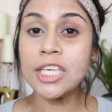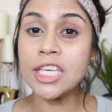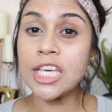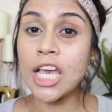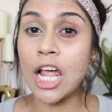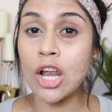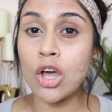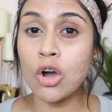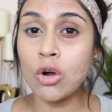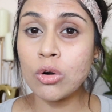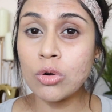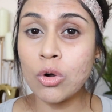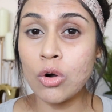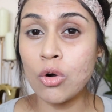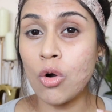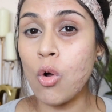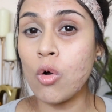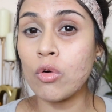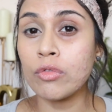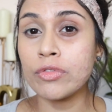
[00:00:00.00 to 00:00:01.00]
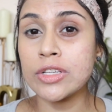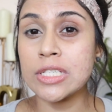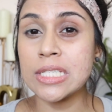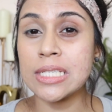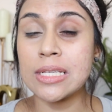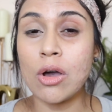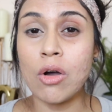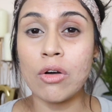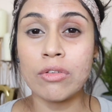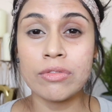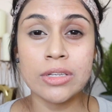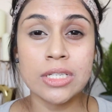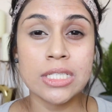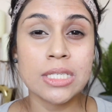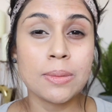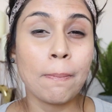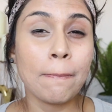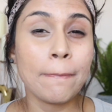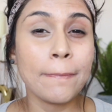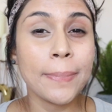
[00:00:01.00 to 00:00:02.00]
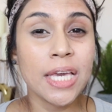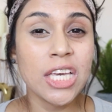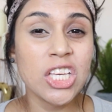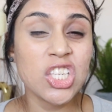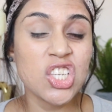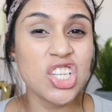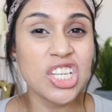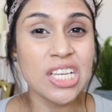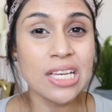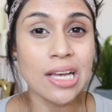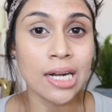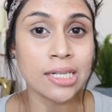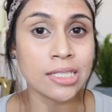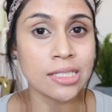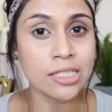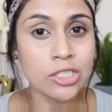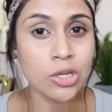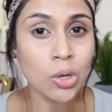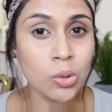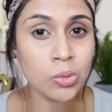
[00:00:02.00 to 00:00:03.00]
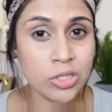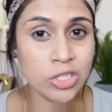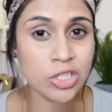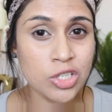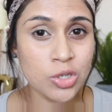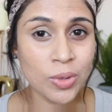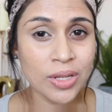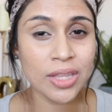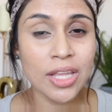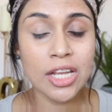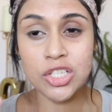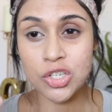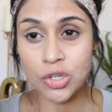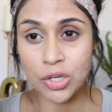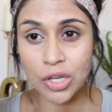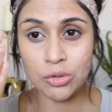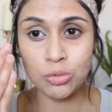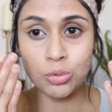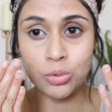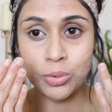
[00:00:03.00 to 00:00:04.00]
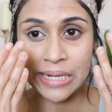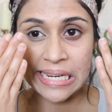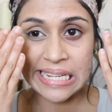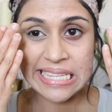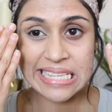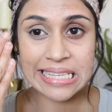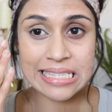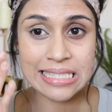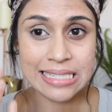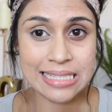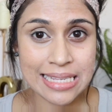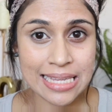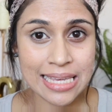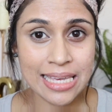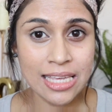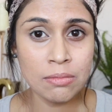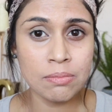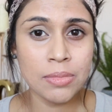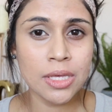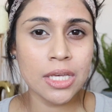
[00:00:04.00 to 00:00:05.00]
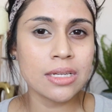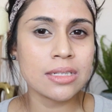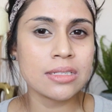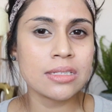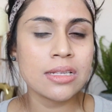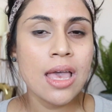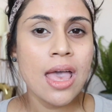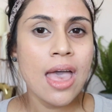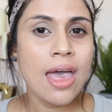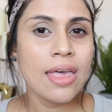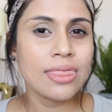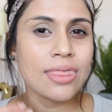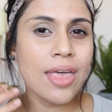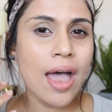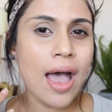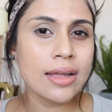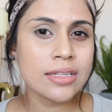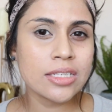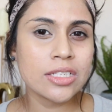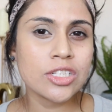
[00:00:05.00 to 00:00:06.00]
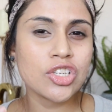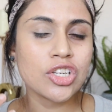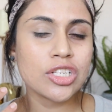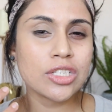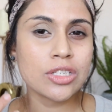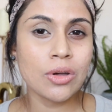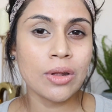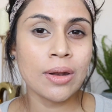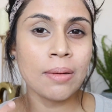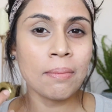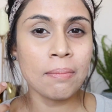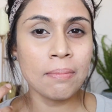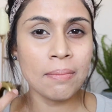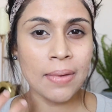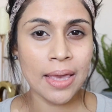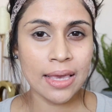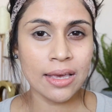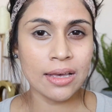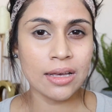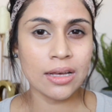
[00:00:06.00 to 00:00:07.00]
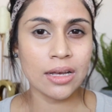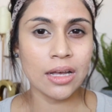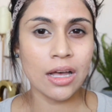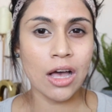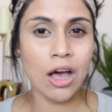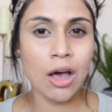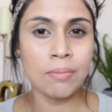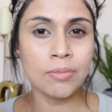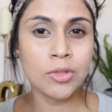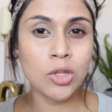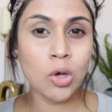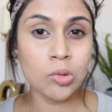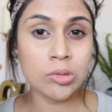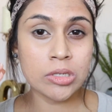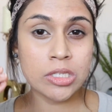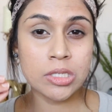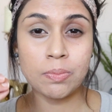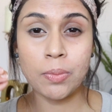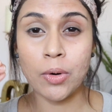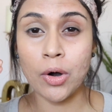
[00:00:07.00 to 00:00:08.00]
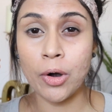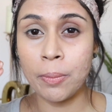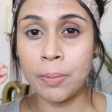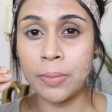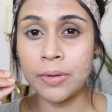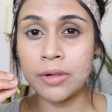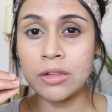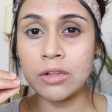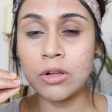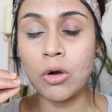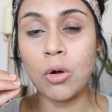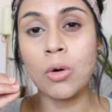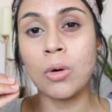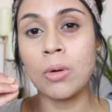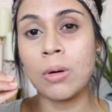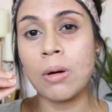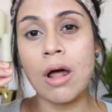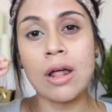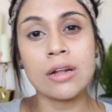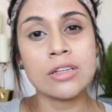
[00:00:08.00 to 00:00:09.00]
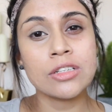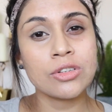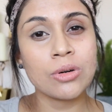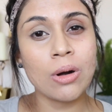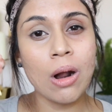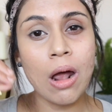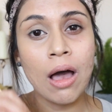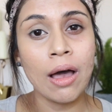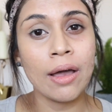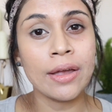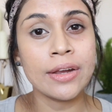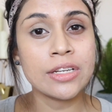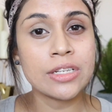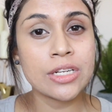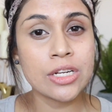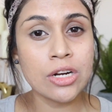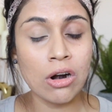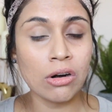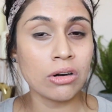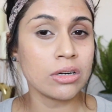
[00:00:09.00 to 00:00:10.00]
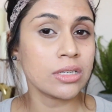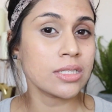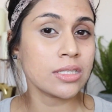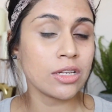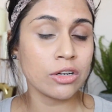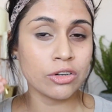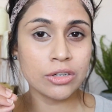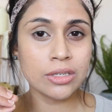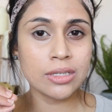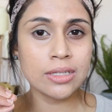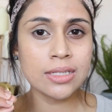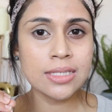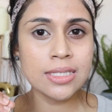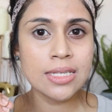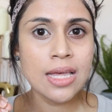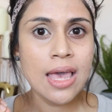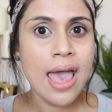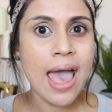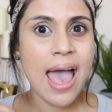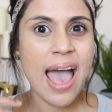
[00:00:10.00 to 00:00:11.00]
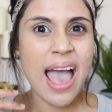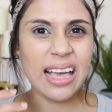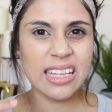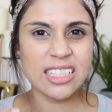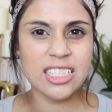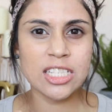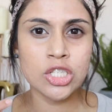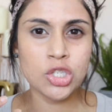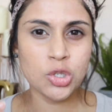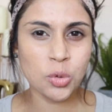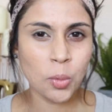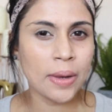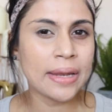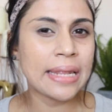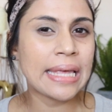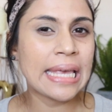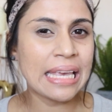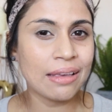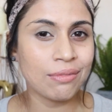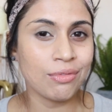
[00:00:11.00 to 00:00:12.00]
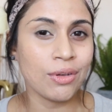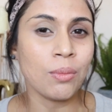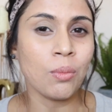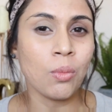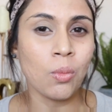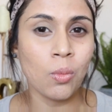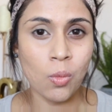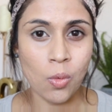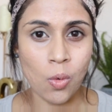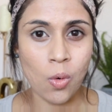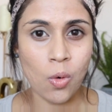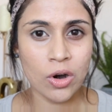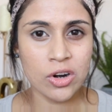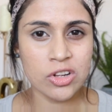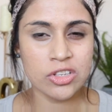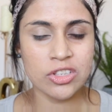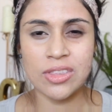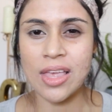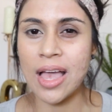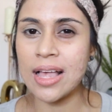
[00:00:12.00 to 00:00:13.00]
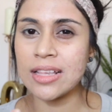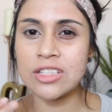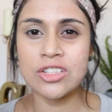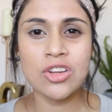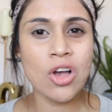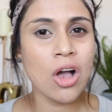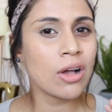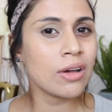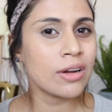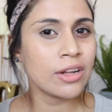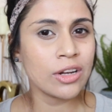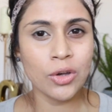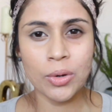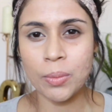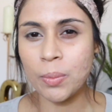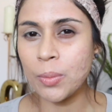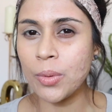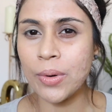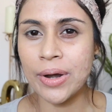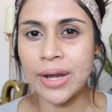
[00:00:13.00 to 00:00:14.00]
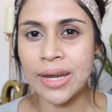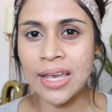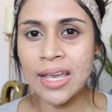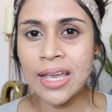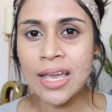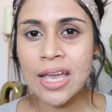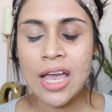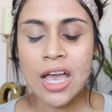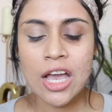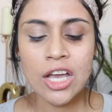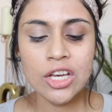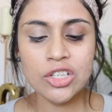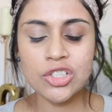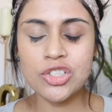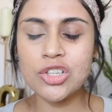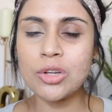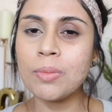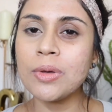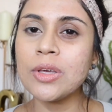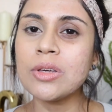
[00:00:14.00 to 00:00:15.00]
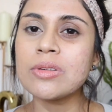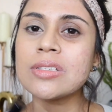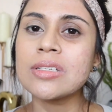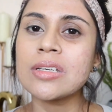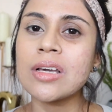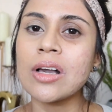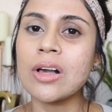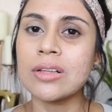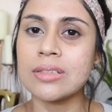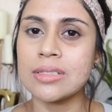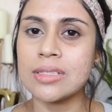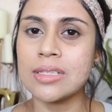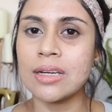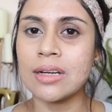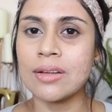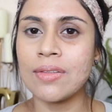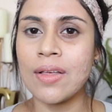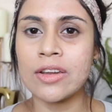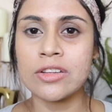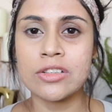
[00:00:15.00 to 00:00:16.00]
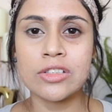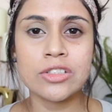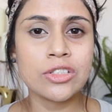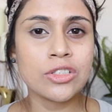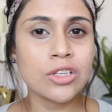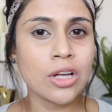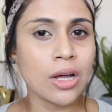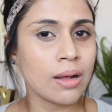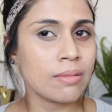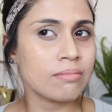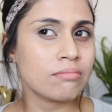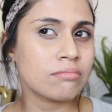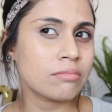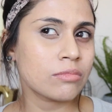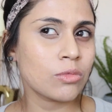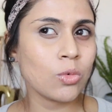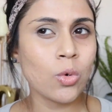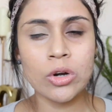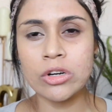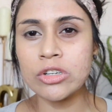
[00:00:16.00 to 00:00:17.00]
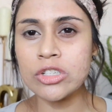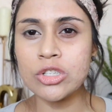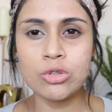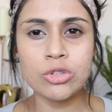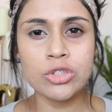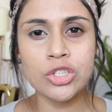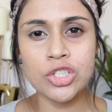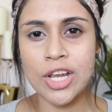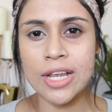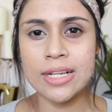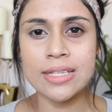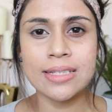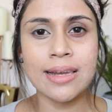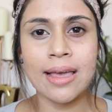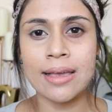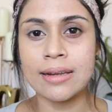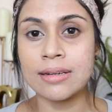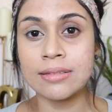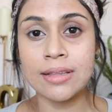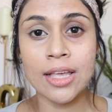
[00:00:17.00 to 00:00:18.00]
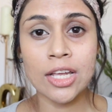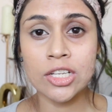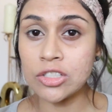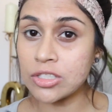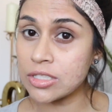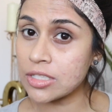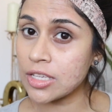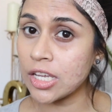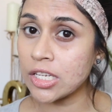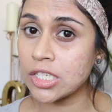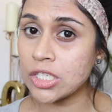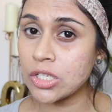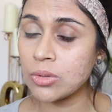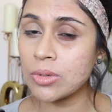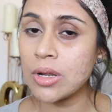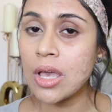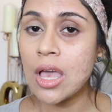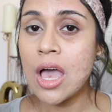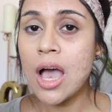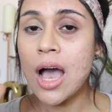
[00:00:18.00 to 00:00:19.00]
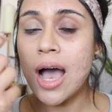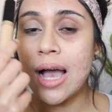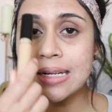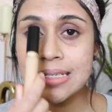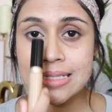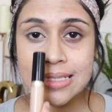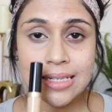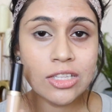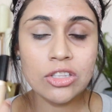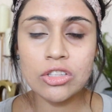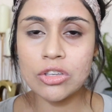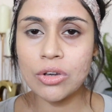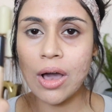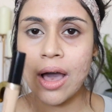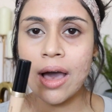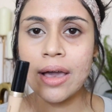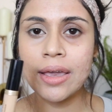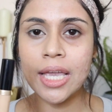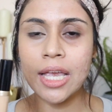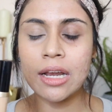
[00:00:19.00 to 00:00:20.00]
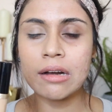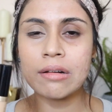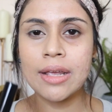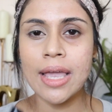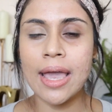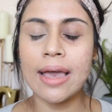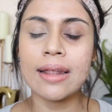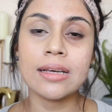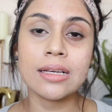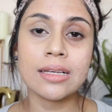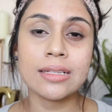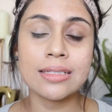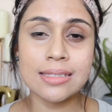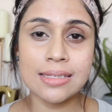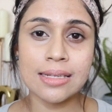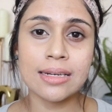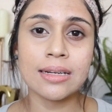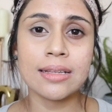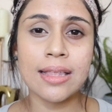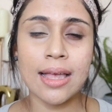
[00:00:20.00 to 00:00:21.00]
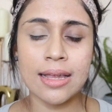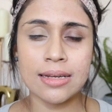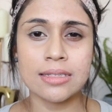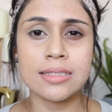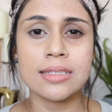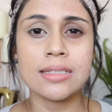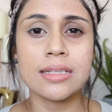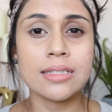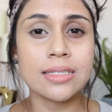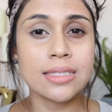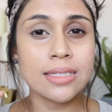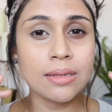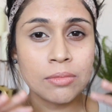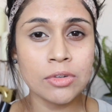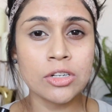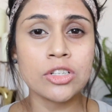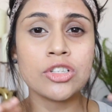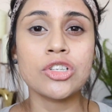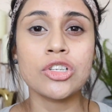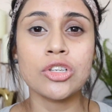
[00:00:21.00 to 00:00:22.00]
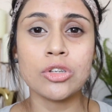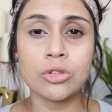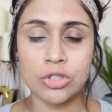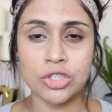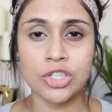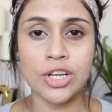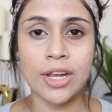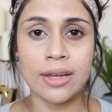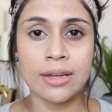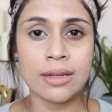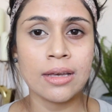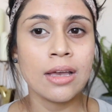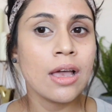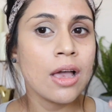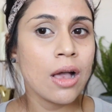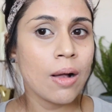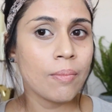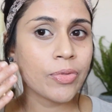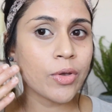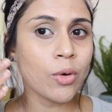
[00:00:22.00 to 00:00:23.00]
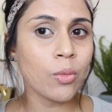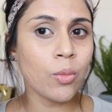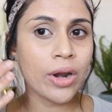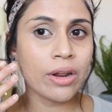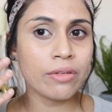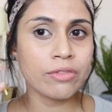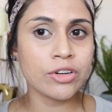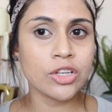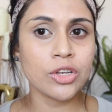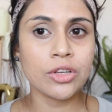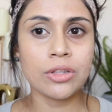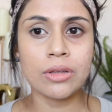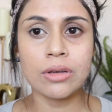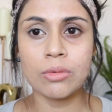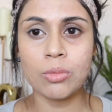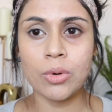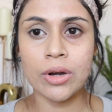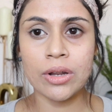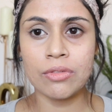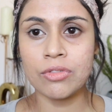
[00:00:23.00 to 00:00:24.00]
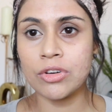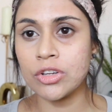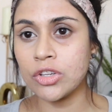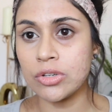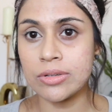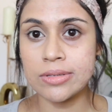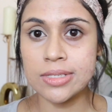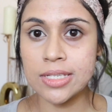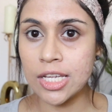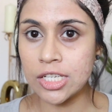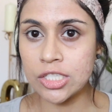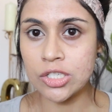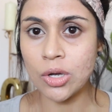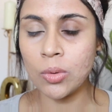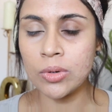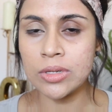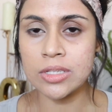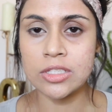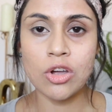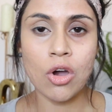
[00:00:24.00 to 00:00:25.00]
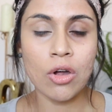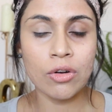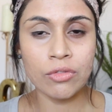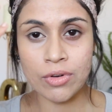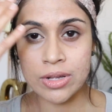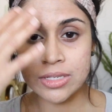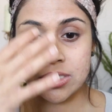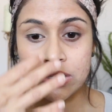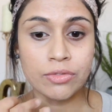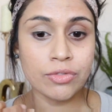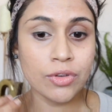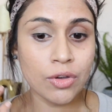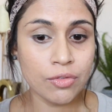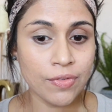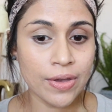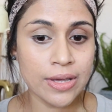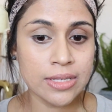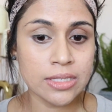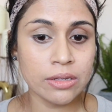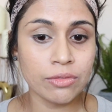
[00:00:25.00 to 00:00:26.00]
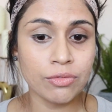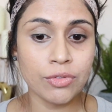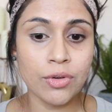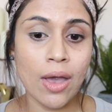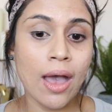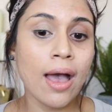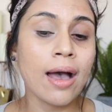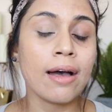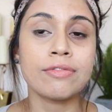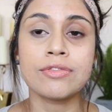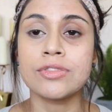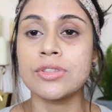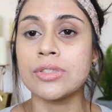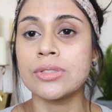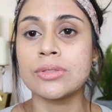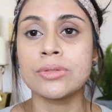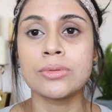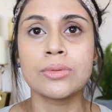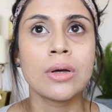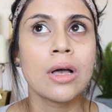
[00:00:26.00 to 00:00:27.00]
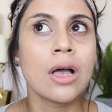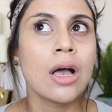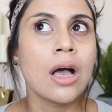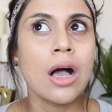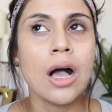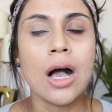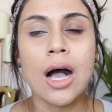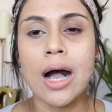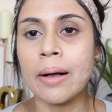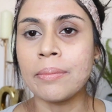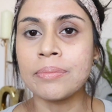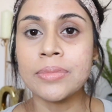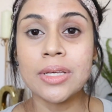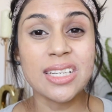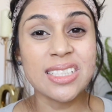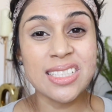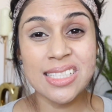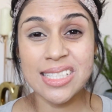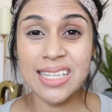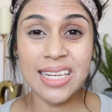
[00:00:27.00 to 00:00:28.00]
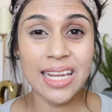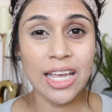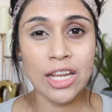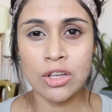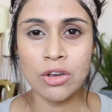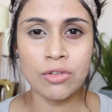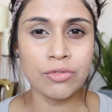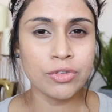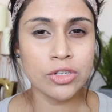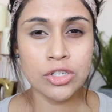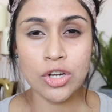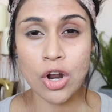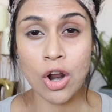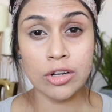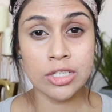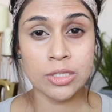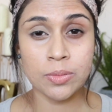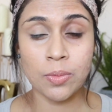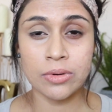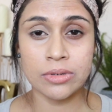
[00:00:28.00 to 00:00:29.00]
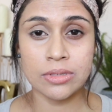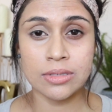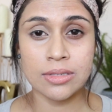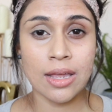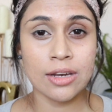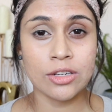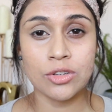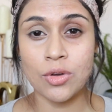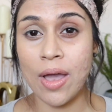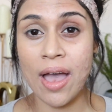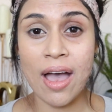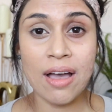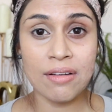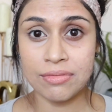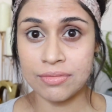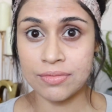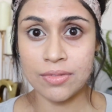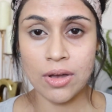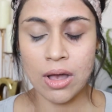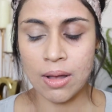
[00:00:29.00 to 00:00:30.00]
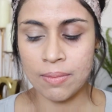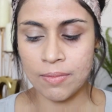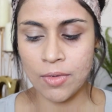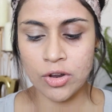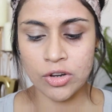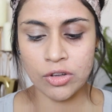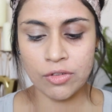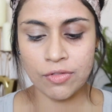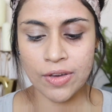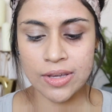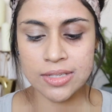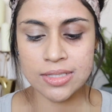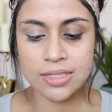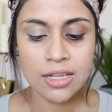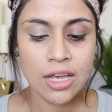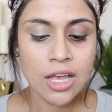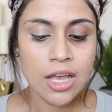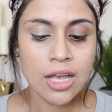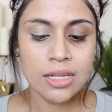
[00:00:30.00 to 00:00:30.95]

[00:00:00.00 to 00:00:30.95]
yellow or obvious peachy undertones to it that you can really see, because that's just gonna make those purple or under eye dark circles accentuate even more. So that's not gonna look pretty. You should be using a concealer that is 1 or 2 shades lighter than your skin tone underneath your eye area, and a concealer that is similar to your shade or whatever your skin tone is on rest of your face, if you have to conceal any of your dark spots that you have on your face.